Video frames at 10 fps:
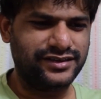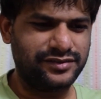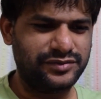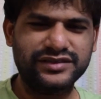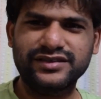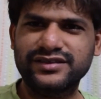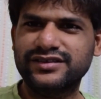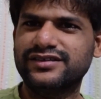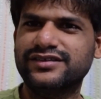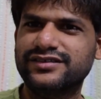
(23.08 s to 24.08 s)
basics
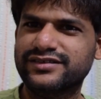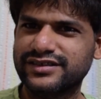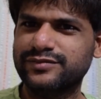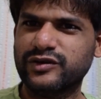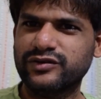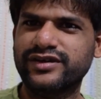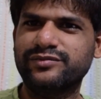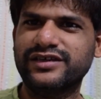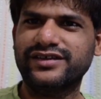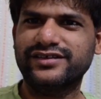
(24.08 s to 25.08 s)
in C
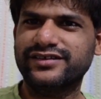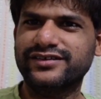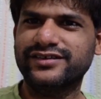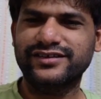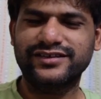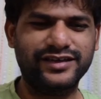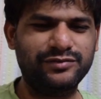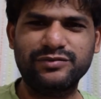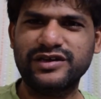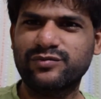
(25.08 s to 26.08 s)
programming, and there
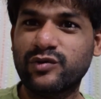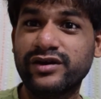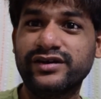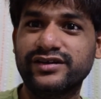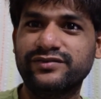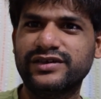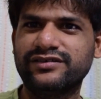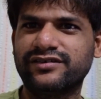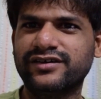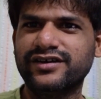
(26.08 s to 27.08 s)
may be a point in
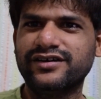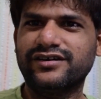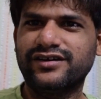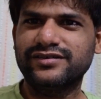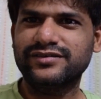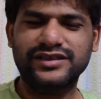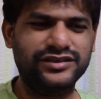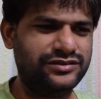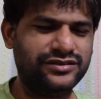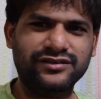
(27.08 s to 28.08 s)
which in
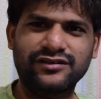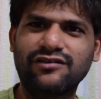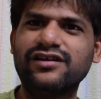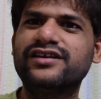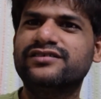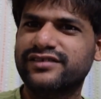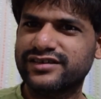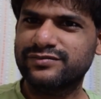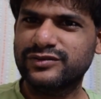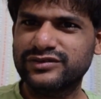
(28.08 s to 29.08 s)
your college
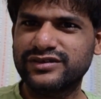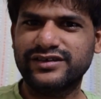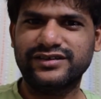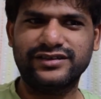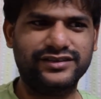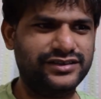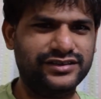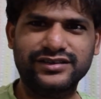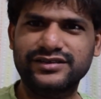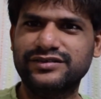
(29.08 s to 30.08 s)
textbooks, and in
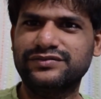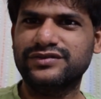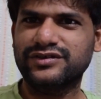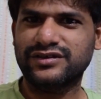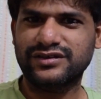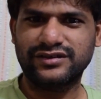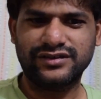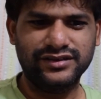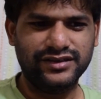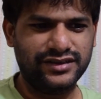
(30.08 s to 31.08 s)
case if you
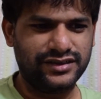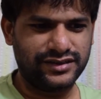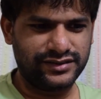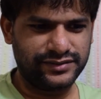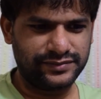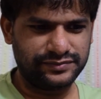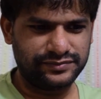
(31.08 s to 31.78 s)
are